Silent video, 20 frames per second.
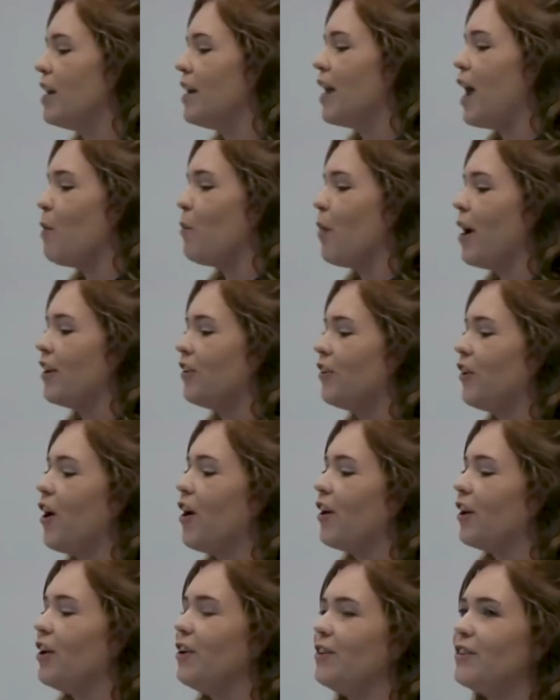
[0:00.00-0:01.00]
Network
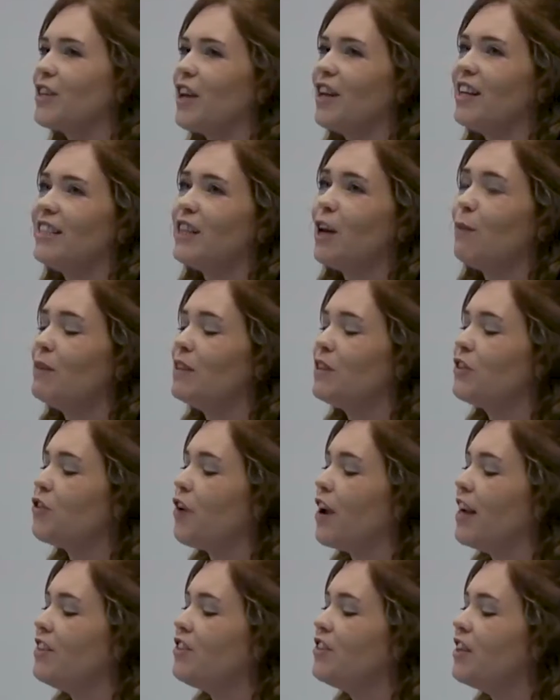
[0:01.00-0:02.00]
Chuck, who's going to
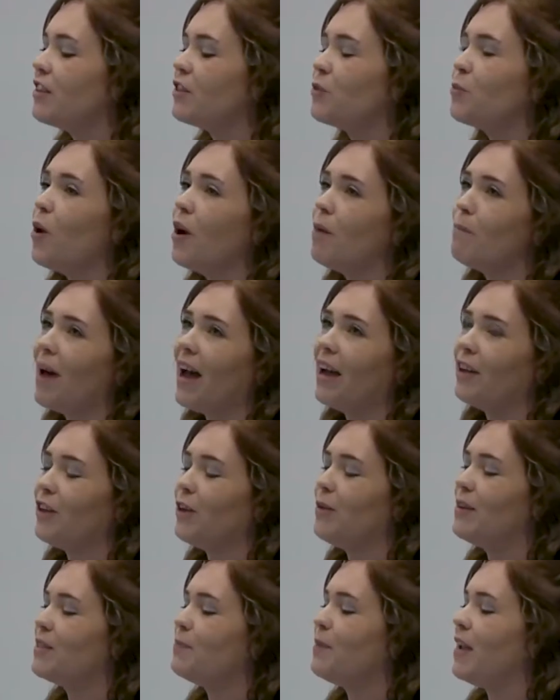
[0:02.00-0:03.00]
demonstrate just what a bad
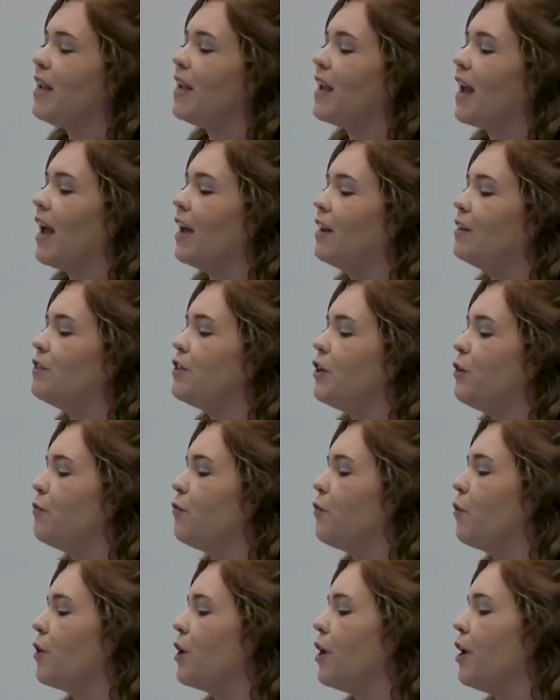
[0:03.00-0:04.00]
USB can do
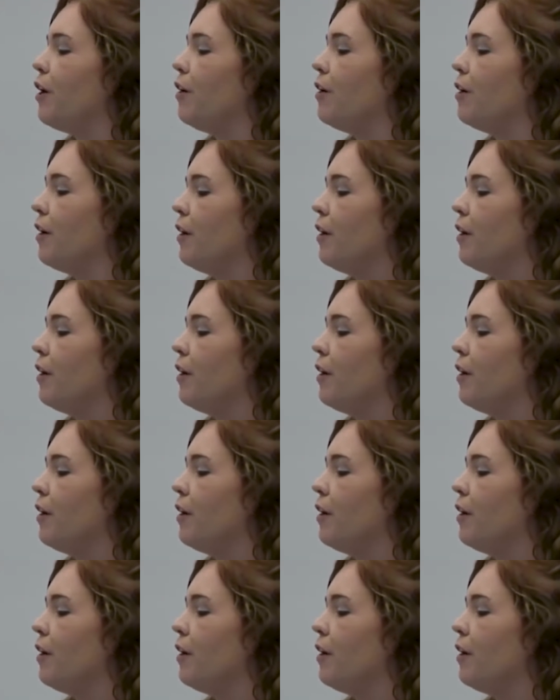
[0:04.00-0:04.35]
for you.